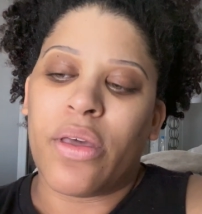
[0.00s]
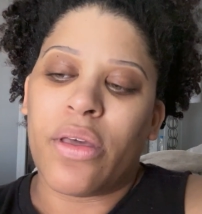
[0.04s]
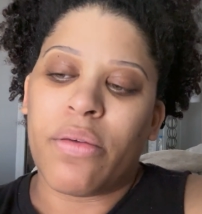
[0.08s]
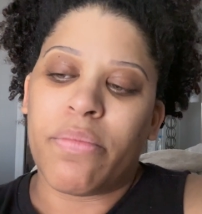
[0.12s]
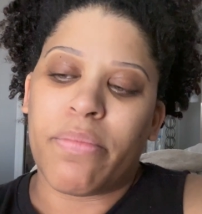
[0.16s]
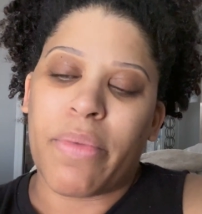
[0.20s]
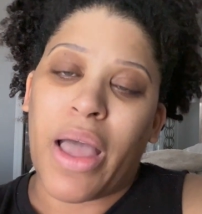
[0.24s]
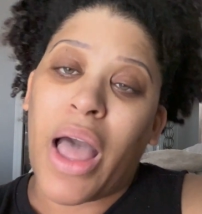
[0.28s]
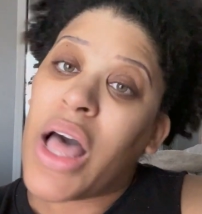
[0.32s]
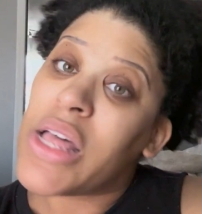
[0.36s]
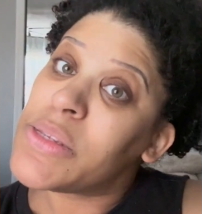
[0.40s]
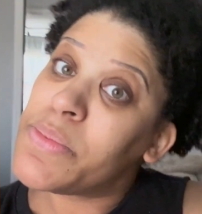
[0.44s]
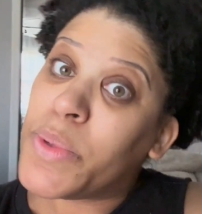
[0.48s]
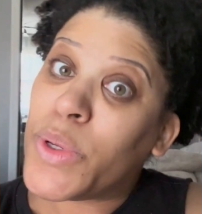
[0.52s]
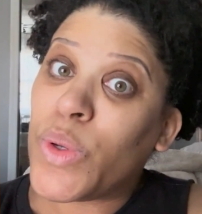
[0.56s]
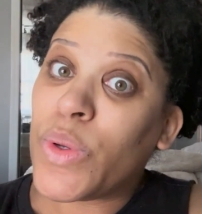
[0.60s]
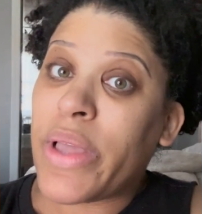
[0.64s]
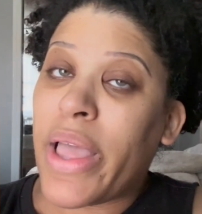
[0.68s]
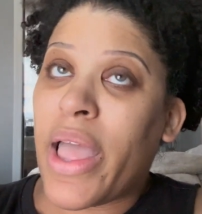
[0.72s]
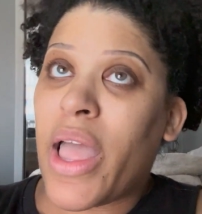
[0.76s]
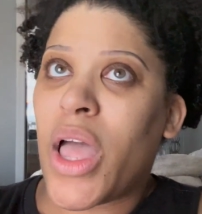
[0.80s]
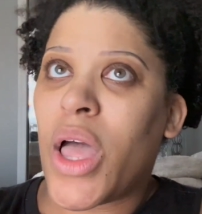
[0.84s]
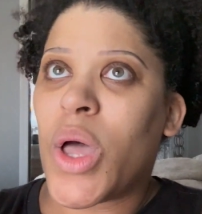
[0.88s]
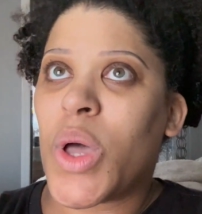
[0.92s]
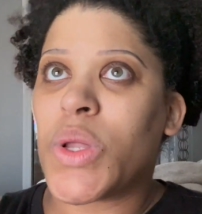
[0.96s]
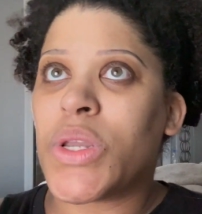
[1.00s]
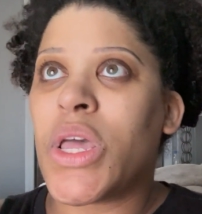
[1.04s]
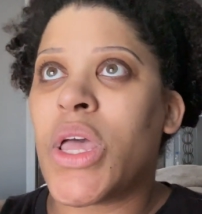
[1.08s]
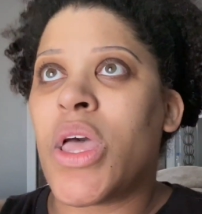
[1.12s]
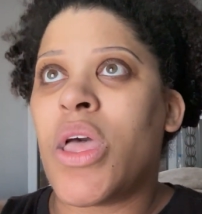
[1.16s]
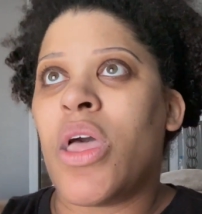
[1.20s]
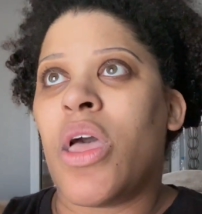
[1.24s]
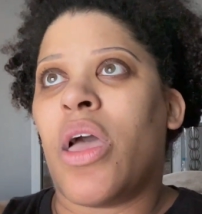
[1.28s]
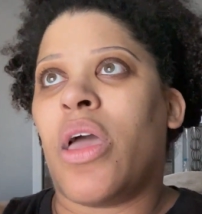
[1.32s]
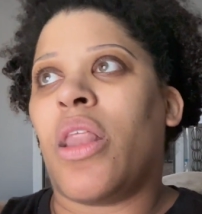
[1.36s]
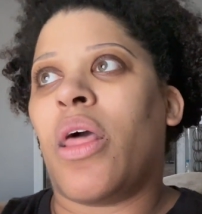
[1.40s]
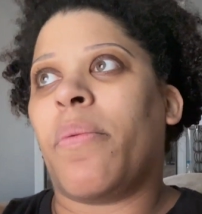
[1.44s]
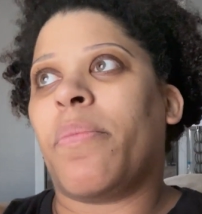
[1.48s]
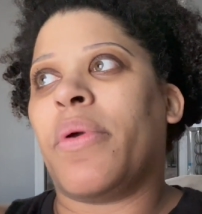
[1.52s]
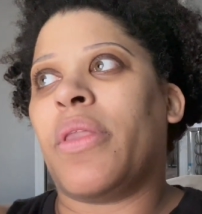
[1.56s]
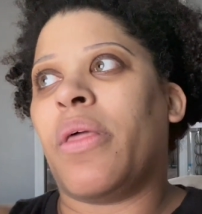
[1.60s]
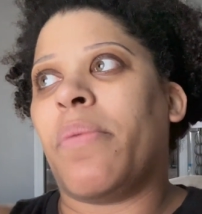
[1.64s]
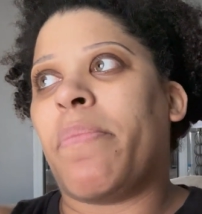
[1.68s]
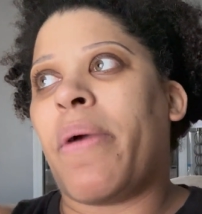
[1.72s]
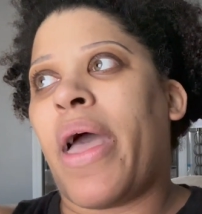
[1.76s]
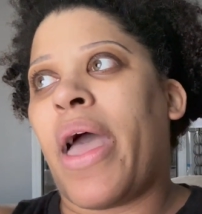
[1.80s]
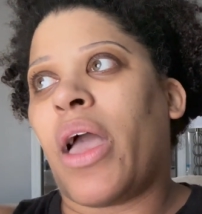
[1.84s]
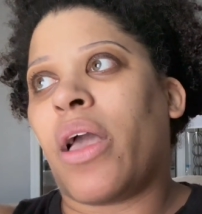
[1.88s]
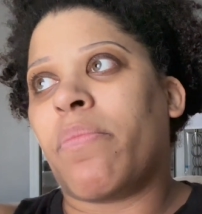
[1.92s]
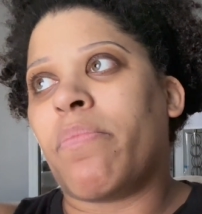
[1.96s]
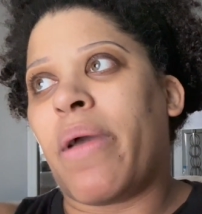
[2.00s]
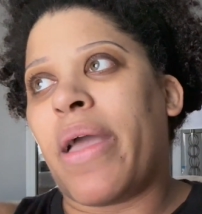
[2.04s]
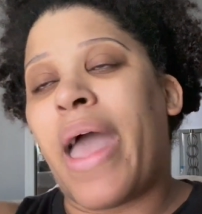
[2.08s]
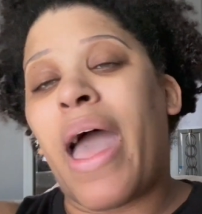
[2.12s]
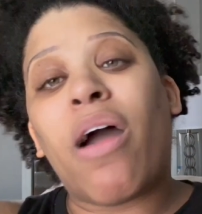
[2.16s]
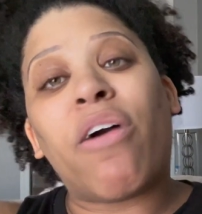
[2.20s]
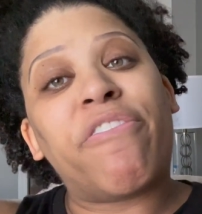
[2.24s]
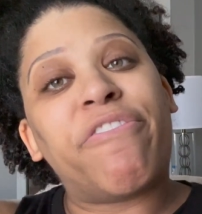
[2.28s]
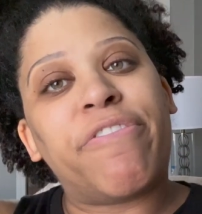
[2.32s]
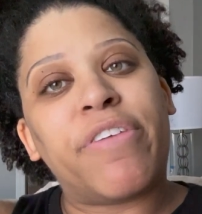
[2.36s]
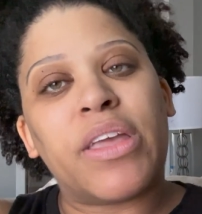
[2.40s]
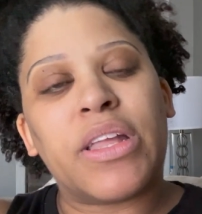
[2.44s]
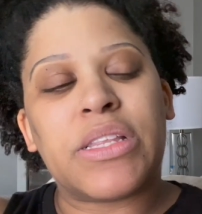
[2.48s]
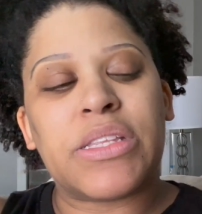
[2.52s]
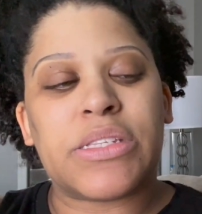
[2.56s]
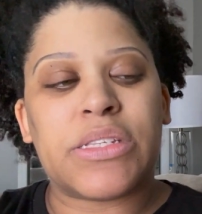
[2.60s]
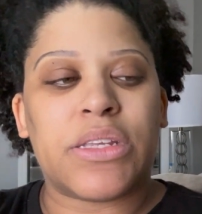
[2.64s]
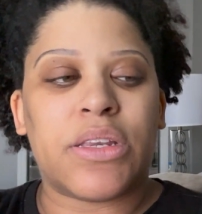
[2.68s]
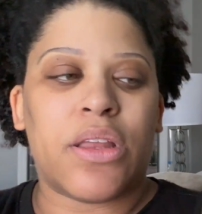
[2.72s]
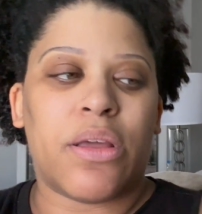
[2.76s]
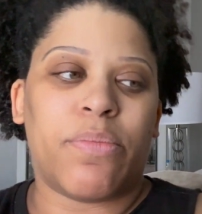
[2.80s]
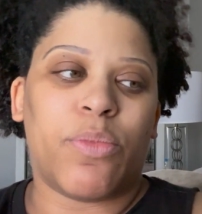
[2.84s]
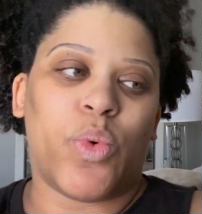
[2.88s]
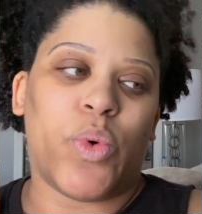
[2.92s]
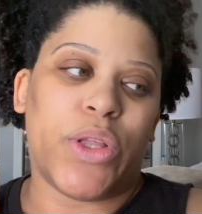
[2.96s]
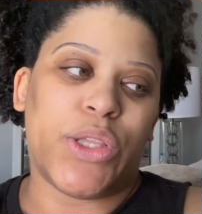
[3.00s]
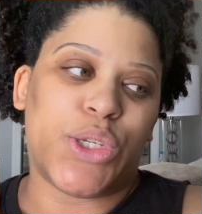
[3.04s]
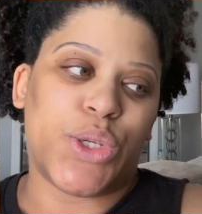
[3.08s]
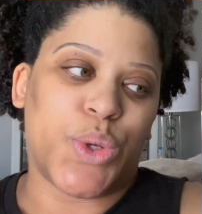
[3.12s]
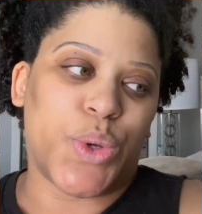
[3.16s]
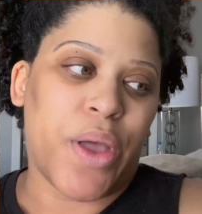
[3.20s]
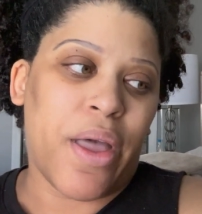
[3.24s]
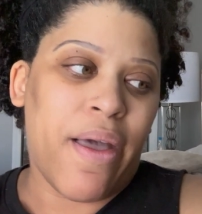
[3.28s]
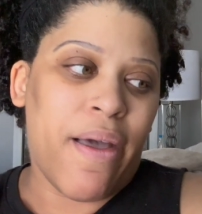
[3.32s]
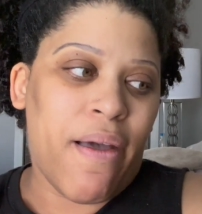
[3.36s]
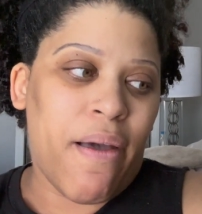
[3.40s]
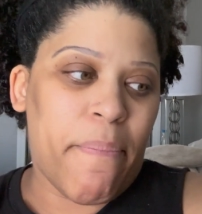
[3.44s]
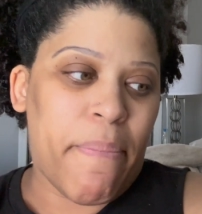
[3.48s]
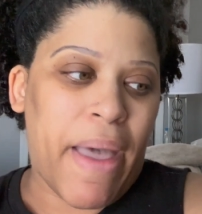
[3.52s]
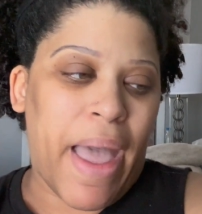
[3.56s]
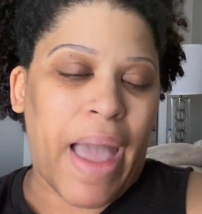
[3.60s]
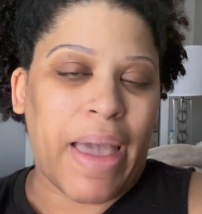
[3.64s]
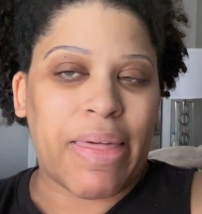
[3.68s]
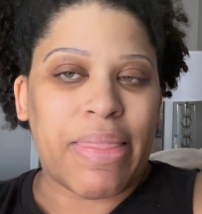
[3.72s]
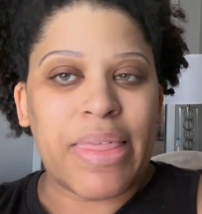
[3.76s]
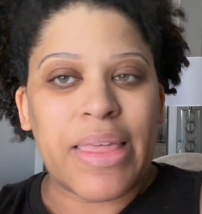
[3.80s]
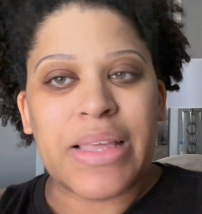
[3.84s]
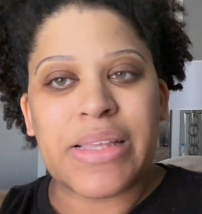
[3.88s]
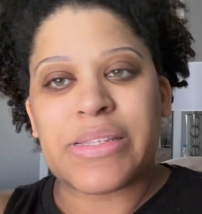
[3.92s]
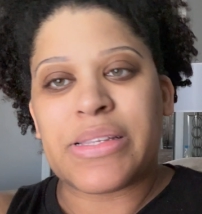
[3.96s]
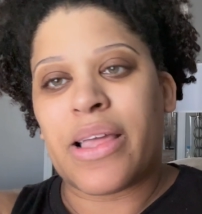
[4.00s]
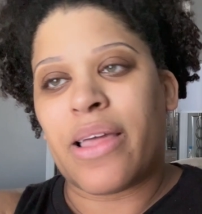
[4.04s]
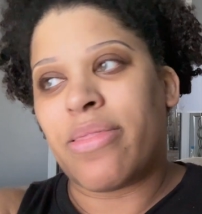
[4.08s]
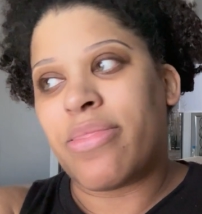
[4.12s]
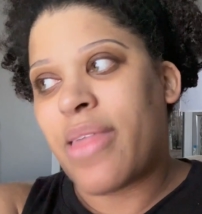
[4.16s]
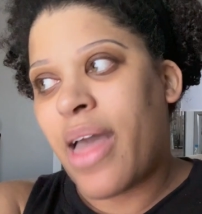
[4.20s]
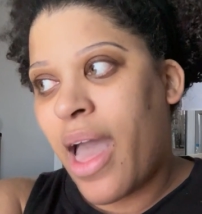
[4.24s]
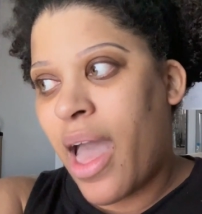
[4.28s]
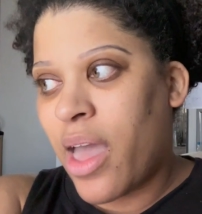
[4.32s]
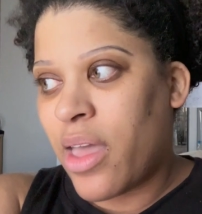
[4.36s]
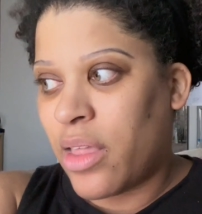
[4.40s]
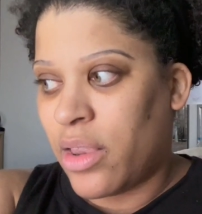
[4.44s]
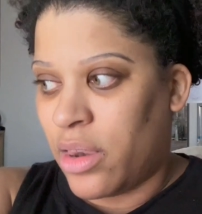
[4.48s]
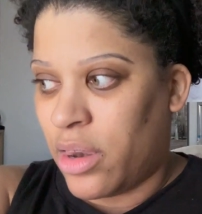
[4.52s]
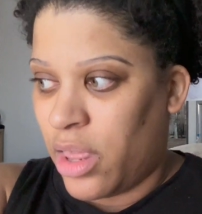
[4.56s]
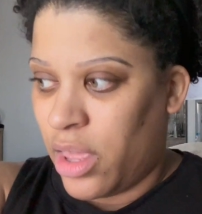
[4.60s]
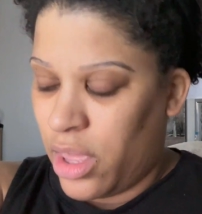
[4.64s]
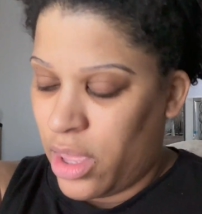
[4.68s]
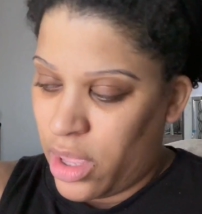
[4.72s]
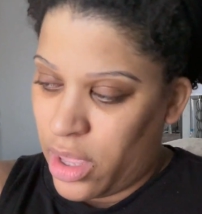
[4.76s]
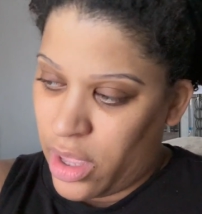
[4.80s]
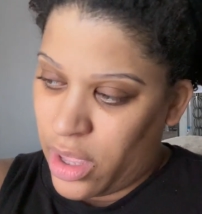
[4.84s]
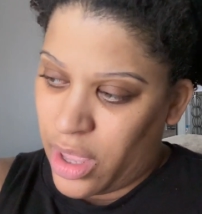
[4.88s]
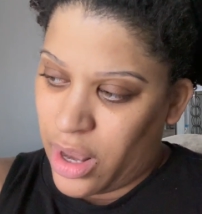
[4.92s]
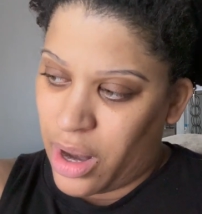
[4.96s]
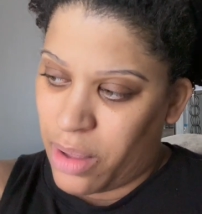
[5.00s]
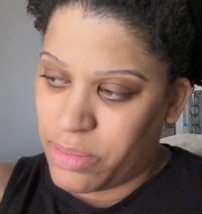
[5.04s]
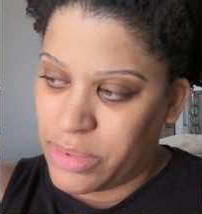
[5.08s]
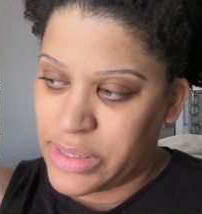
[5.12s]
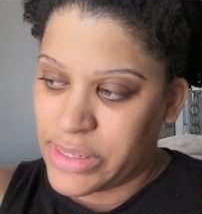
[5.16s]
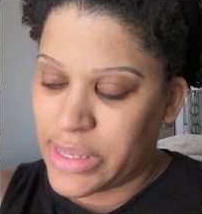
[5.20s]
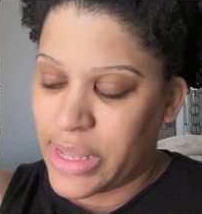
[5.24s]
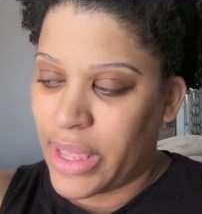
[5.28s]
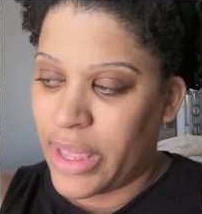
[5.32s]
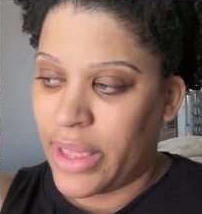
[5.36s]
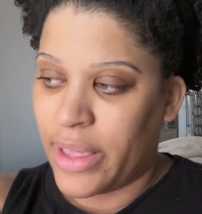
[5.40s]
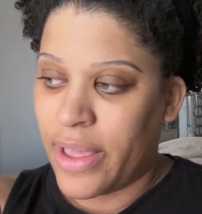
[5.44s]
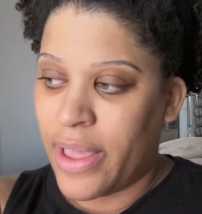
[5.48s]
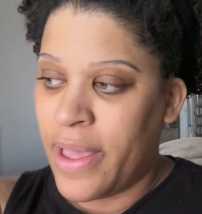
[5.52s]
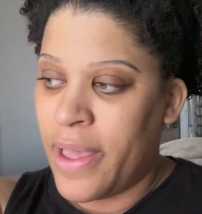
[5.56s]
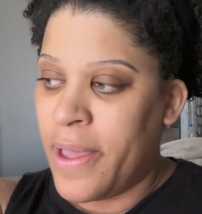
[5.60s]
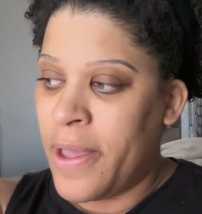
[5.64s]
my hospital gown and I'm going to pack my outfits and I'm going to pack this and that. And I'm just like,